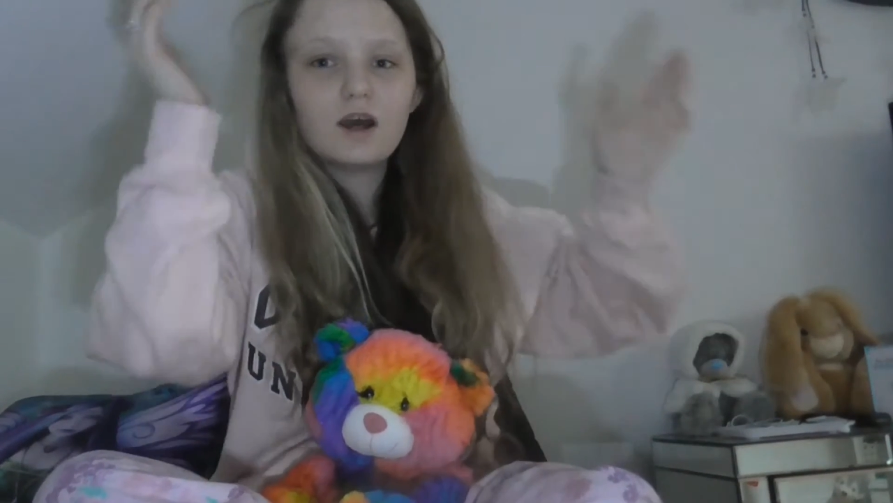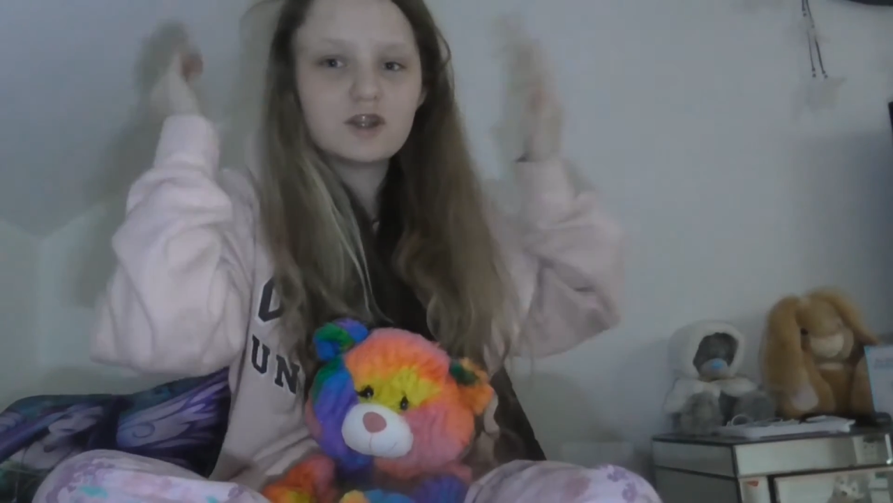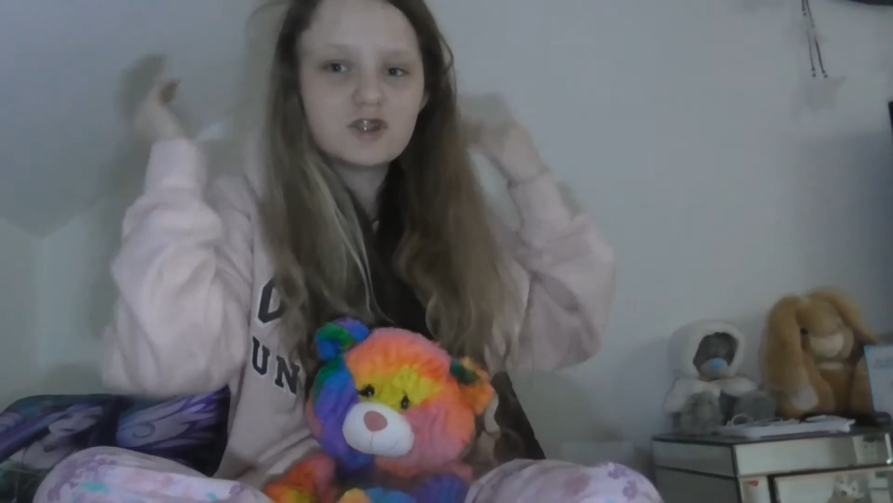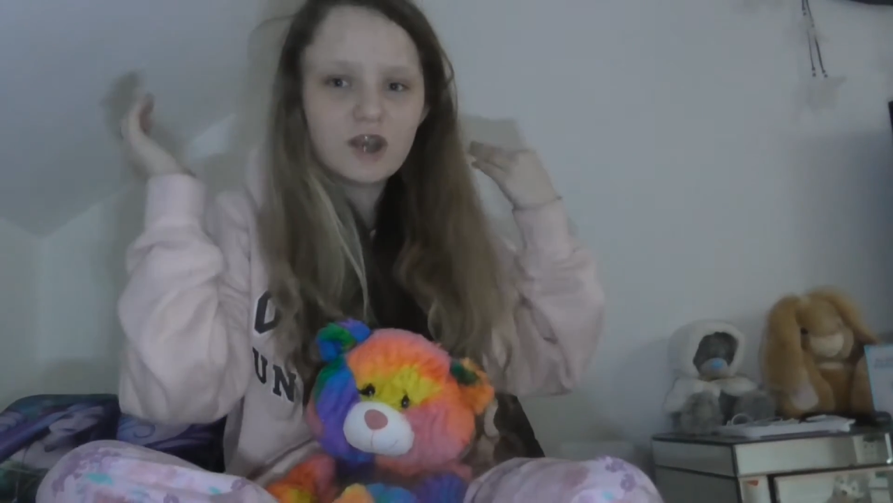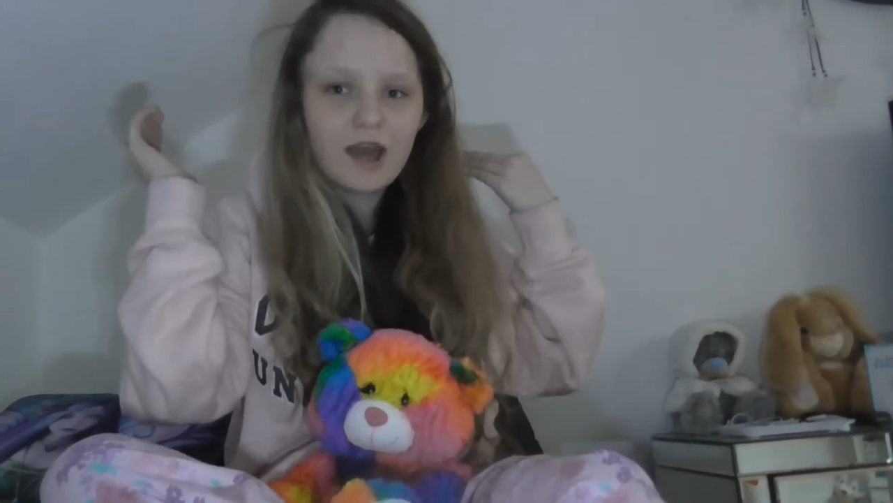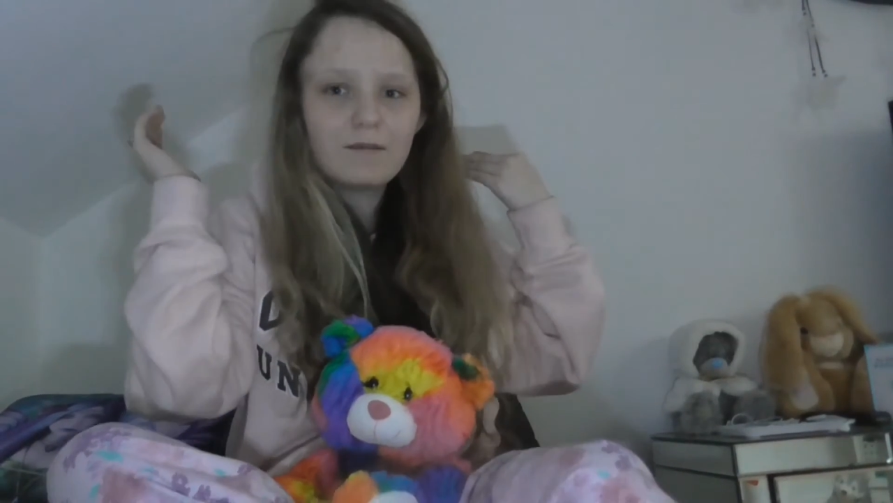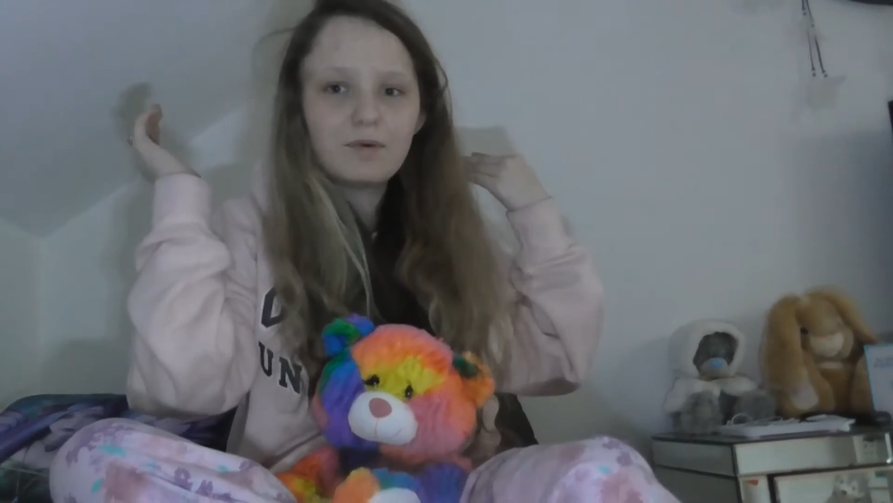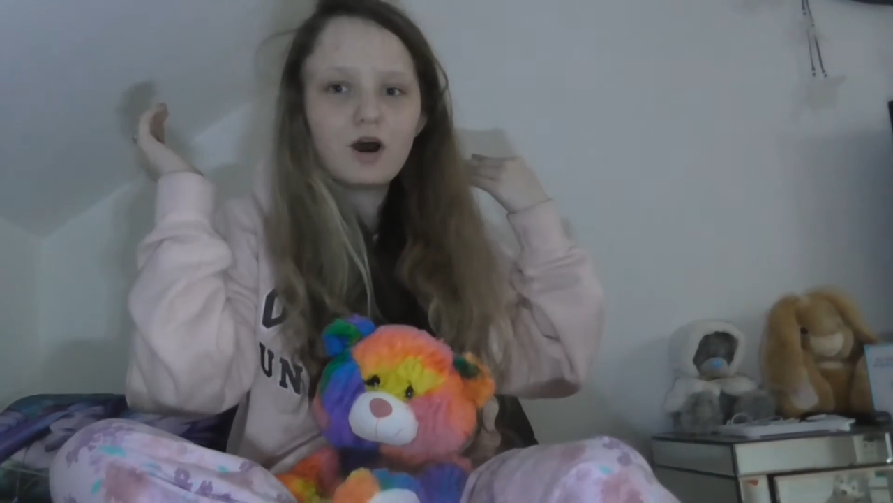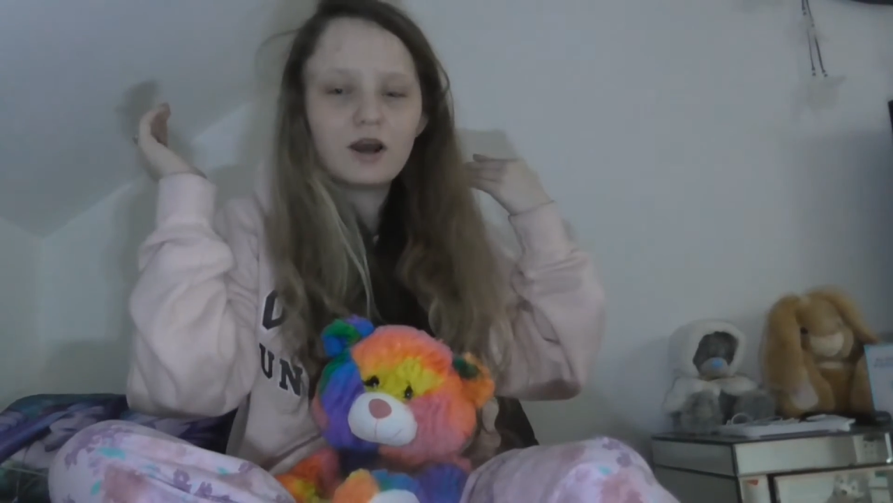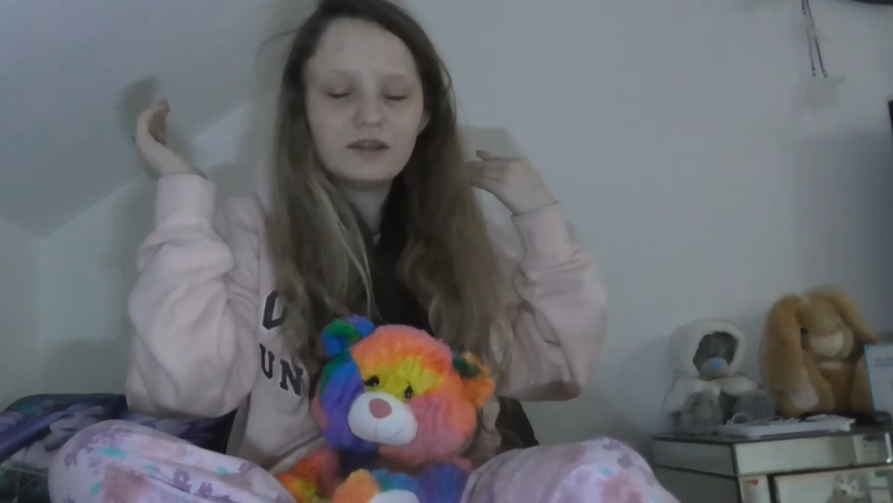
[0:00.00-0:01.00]
a chair
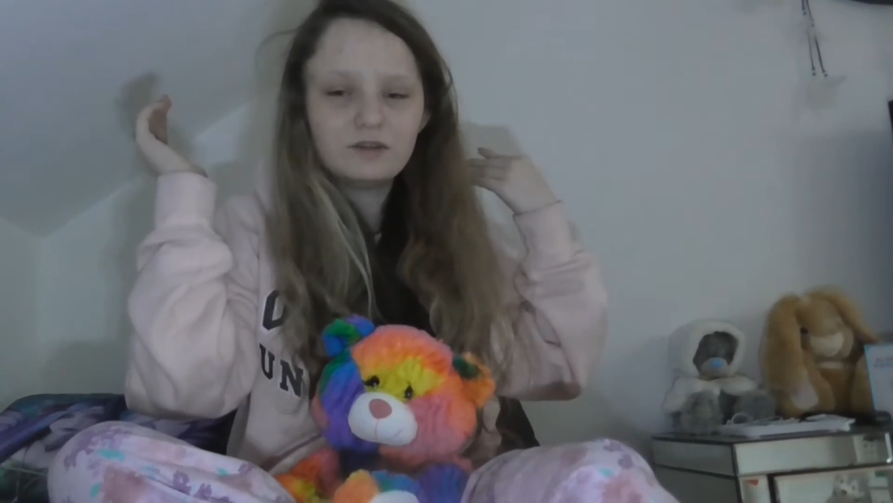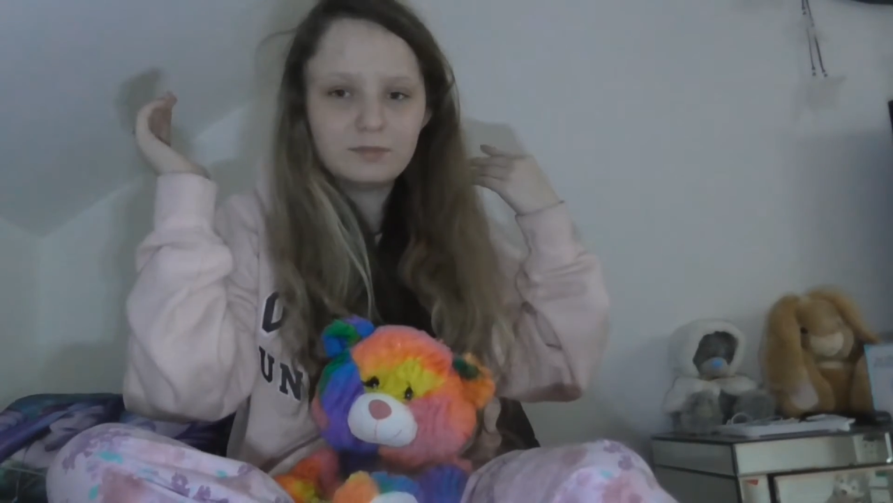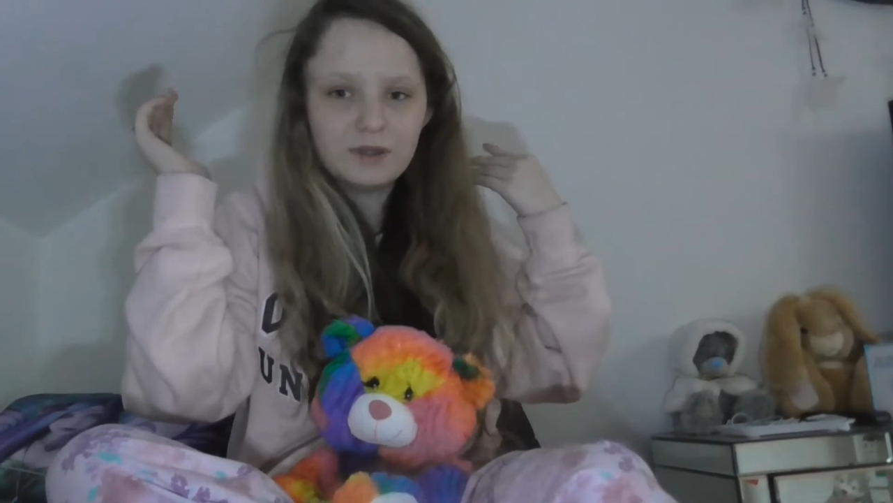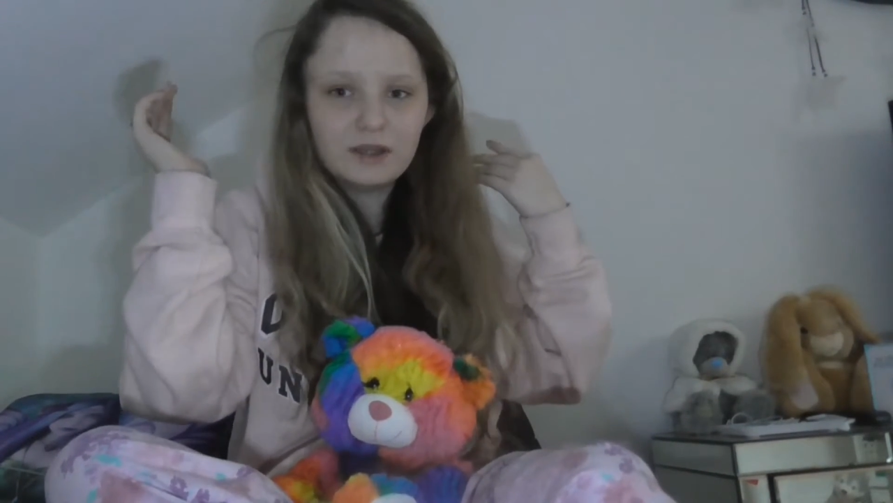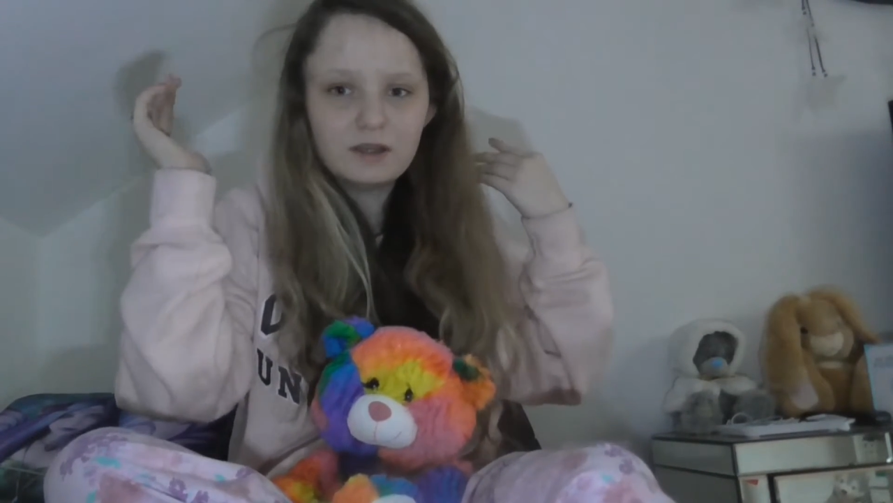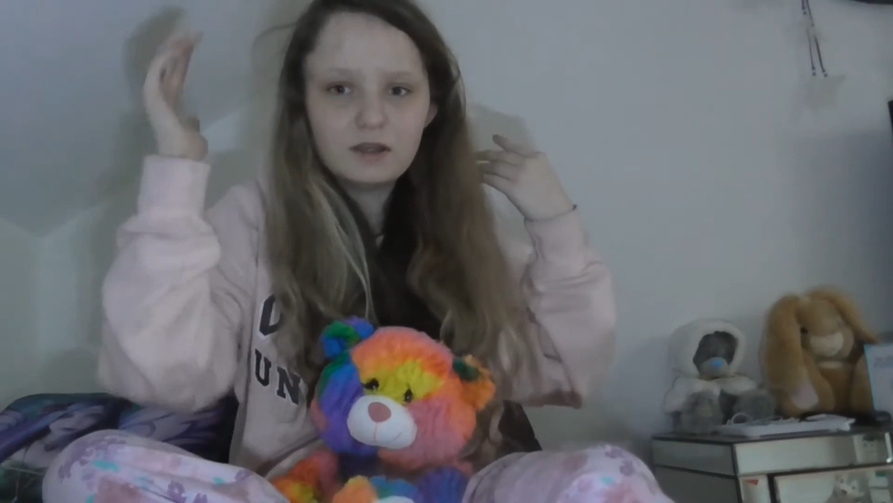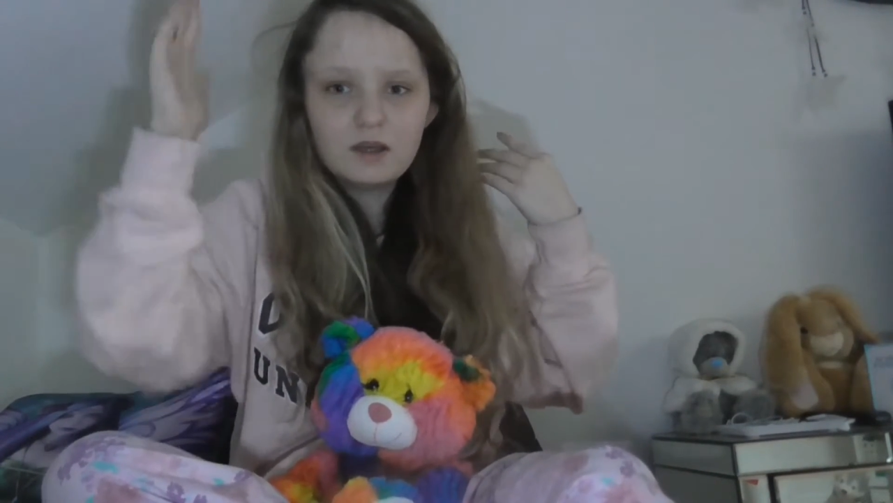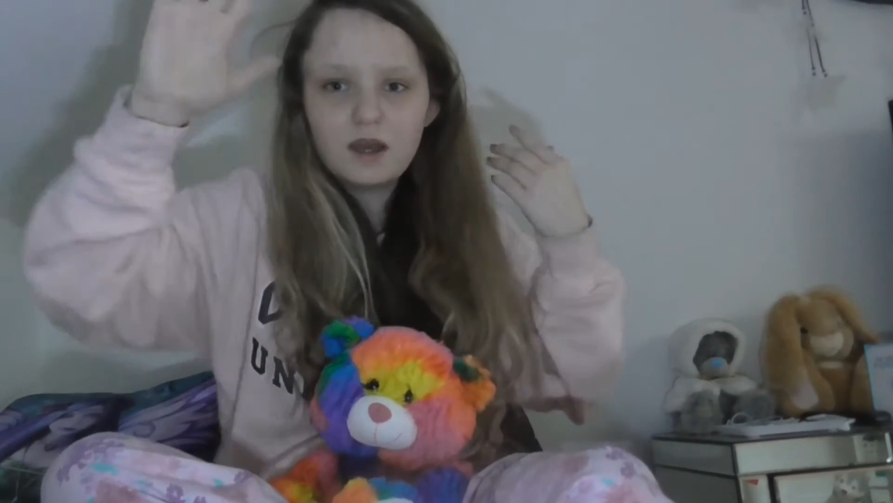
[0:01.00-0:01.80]
behind me,